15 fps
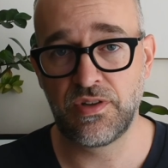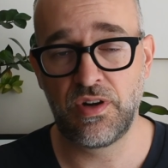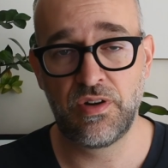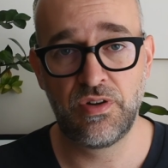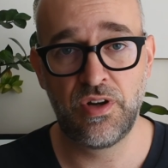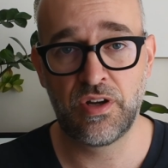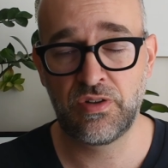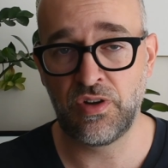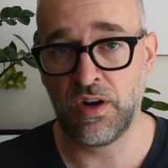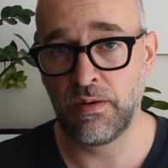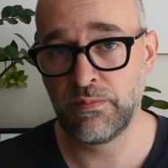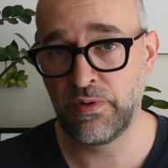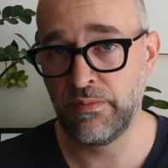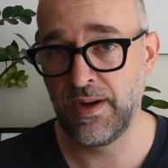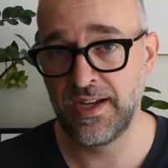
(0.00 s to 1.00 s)
are not
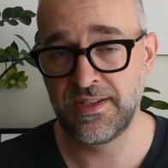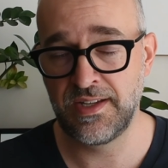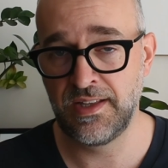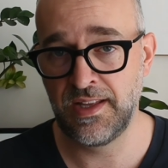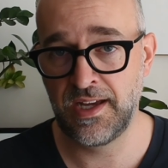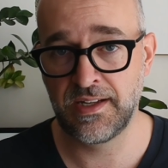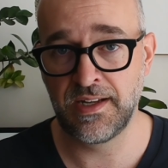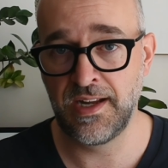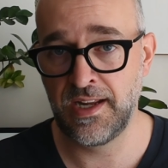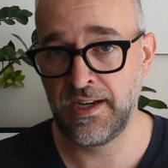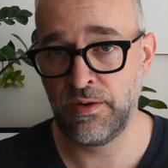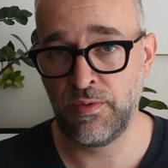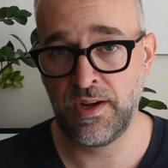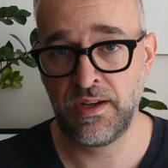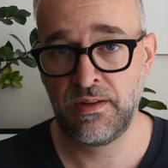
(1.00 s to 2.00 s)
compromising that in any
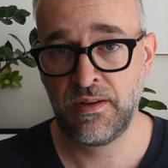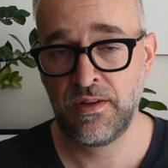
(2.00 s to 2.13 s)
way.